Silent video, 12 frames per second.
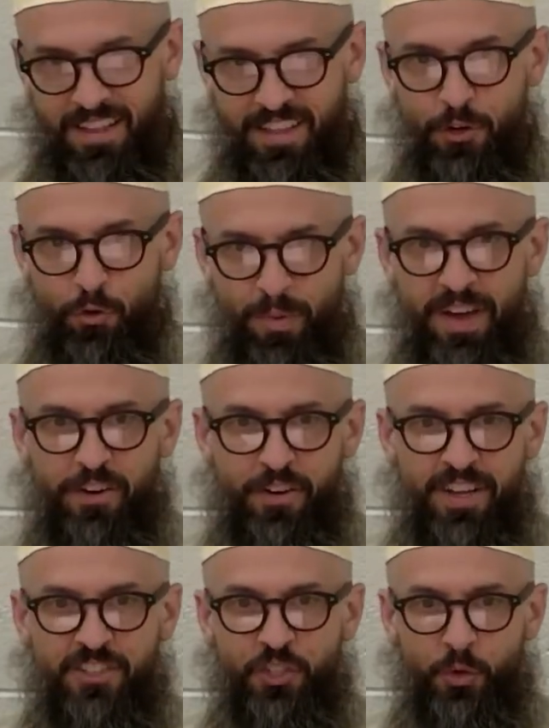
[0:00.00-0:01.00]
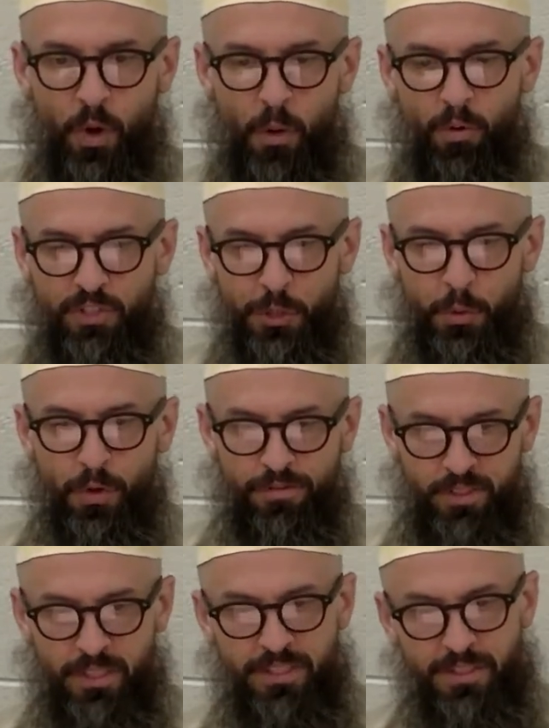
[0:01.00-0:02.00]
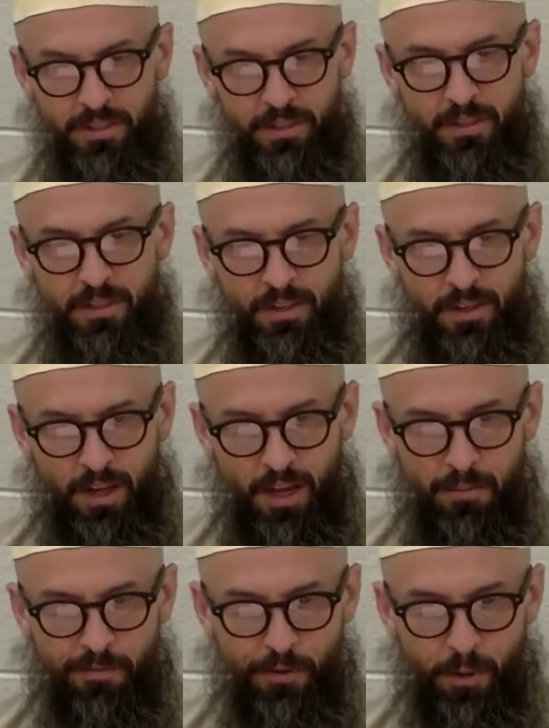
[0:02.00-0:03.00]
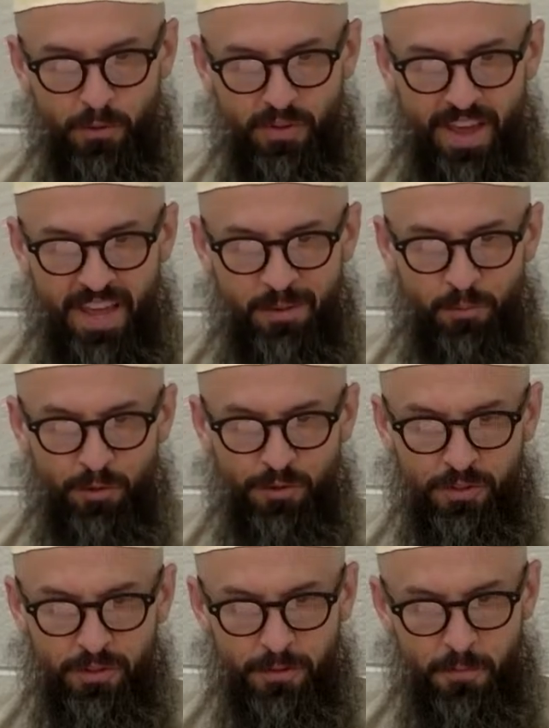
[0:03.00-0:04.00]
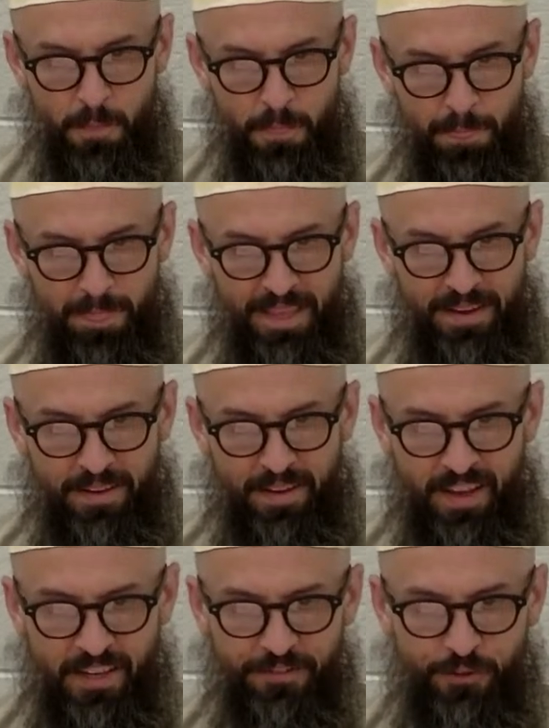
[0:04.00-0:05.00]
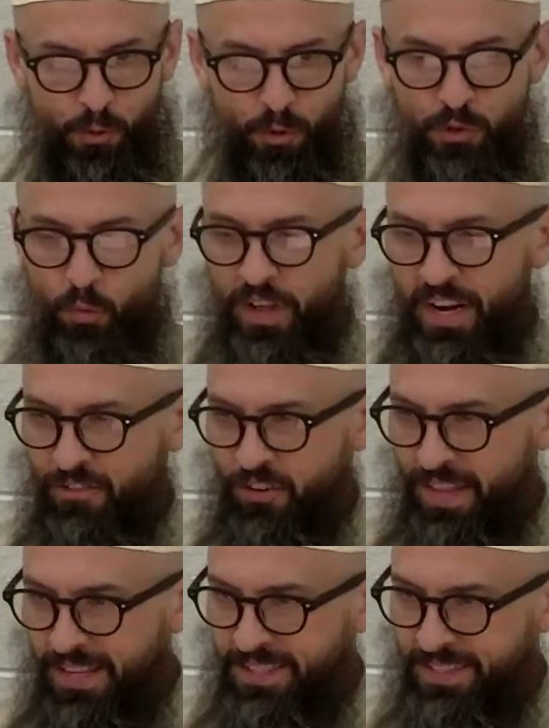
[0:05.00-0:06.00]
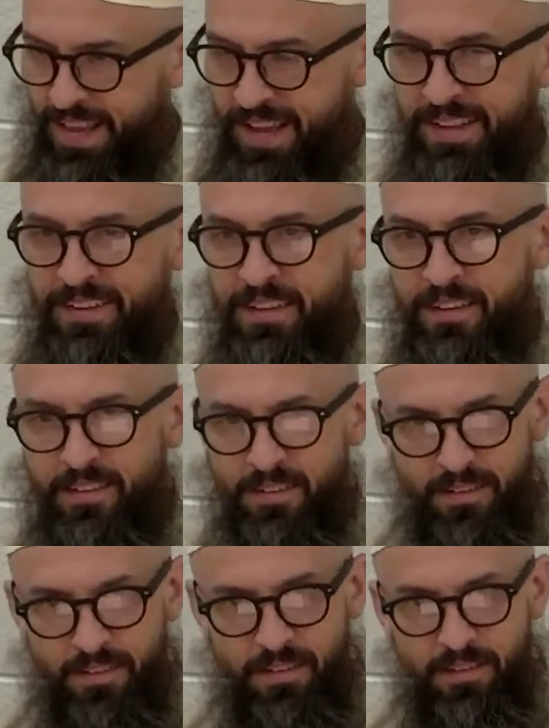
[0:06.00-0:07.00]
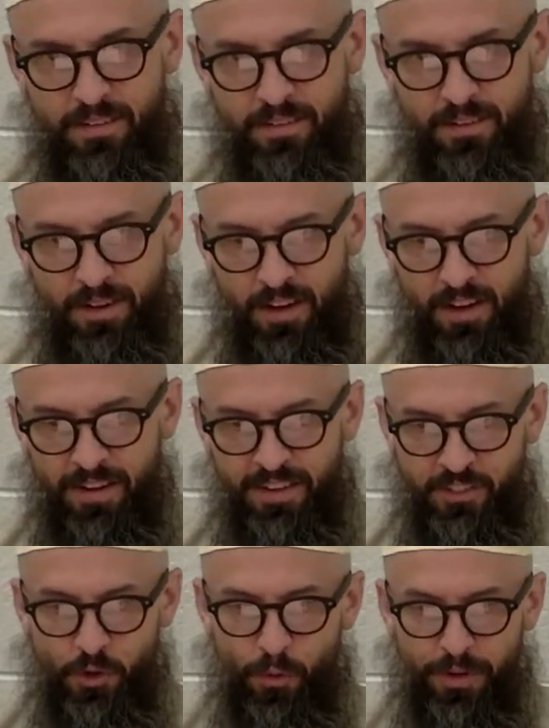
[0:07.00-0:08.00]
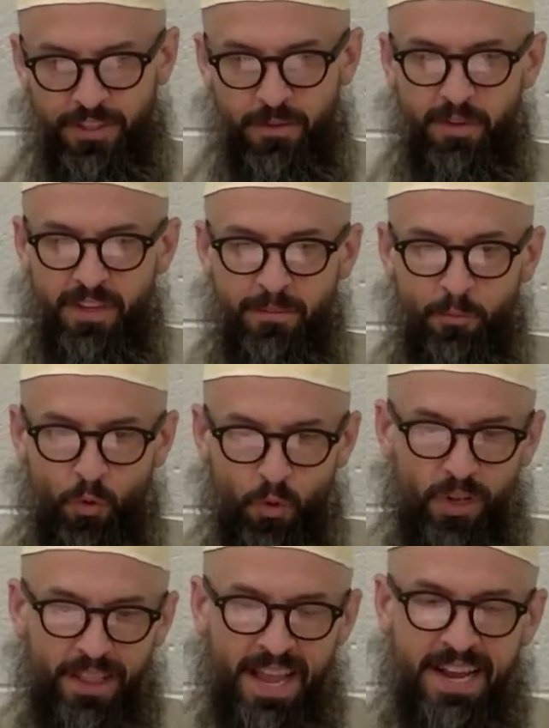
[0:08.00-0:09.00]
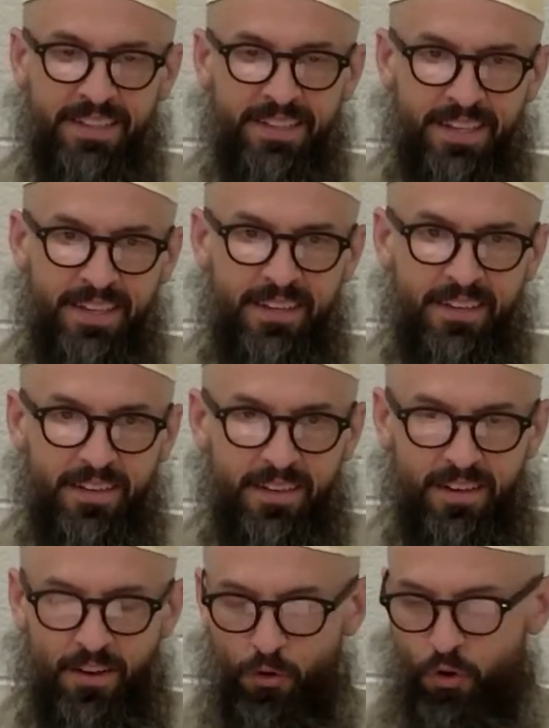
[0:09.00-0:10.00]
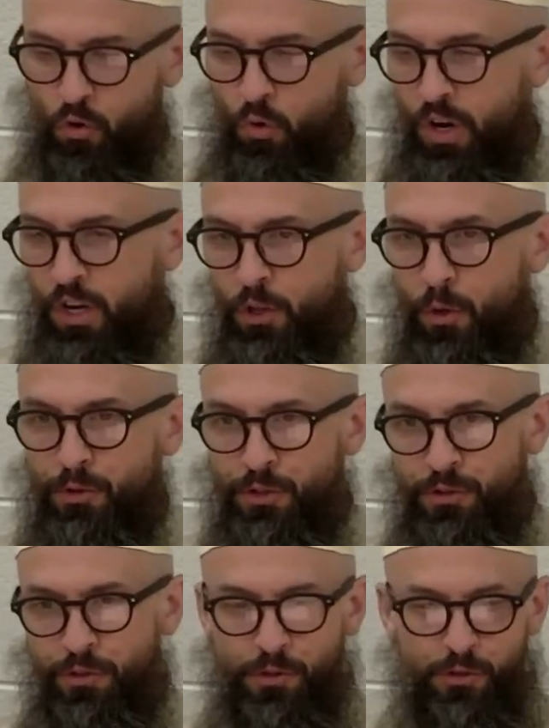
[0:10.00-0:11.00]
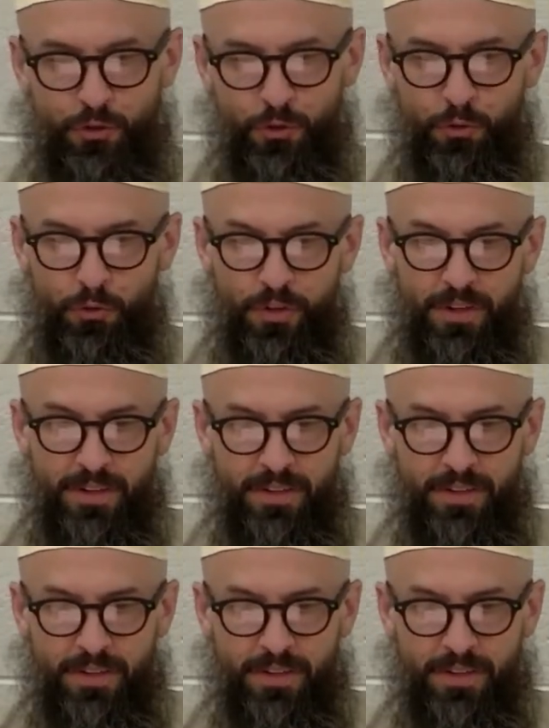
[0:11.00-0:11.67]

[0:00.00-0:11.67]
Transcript: They knew better as to what was equivalent for those animals. And of course, whatever they said is going to be more likely or closer to the truth.